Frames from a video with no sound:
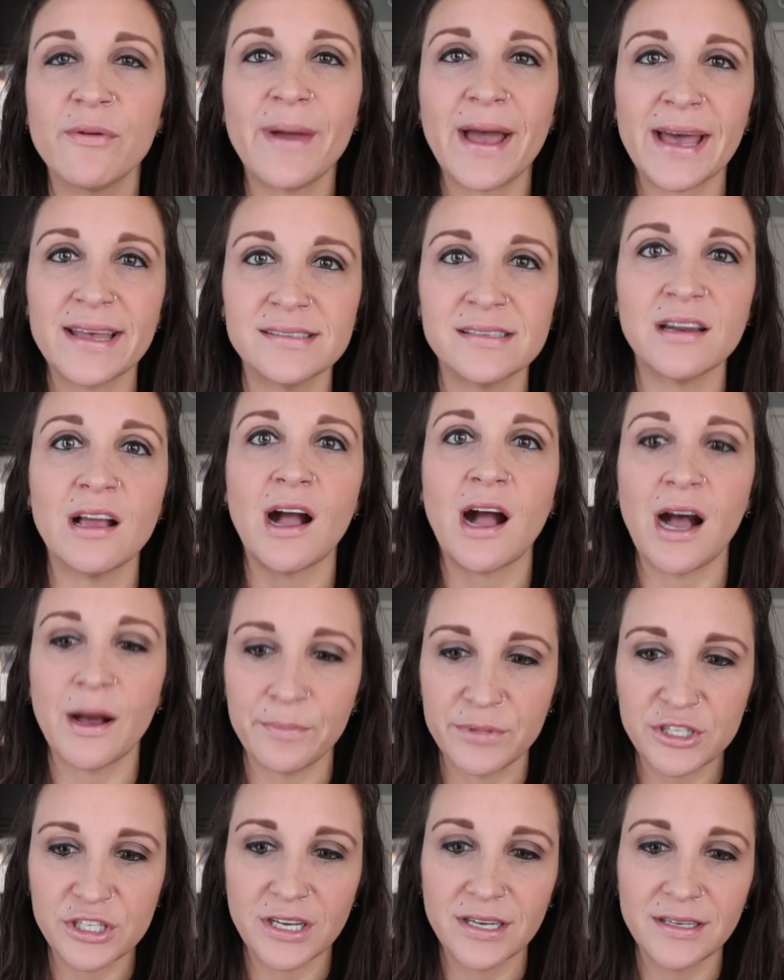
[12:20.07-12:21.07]
them as an
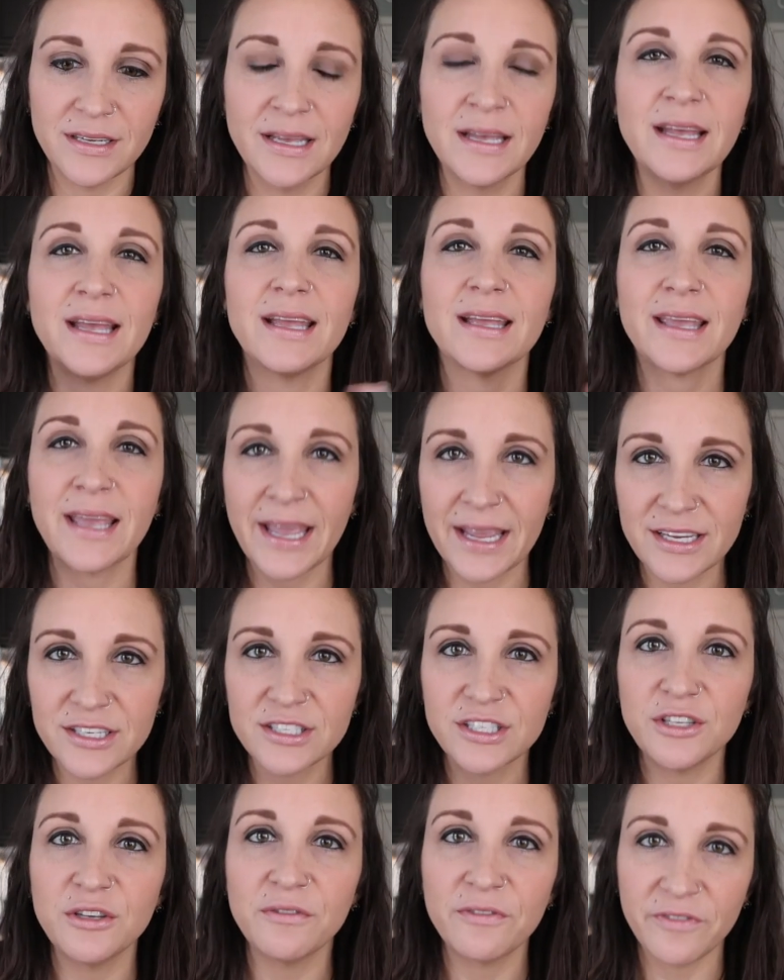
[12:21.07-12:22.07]
option in
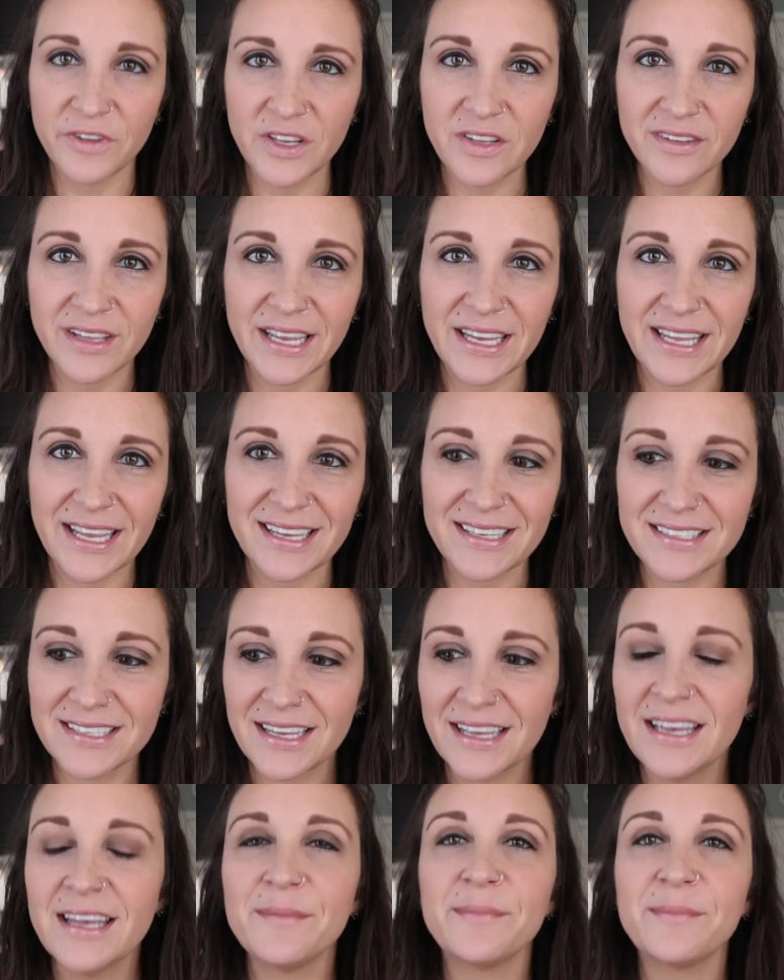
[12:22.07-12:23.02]
case you feel like it,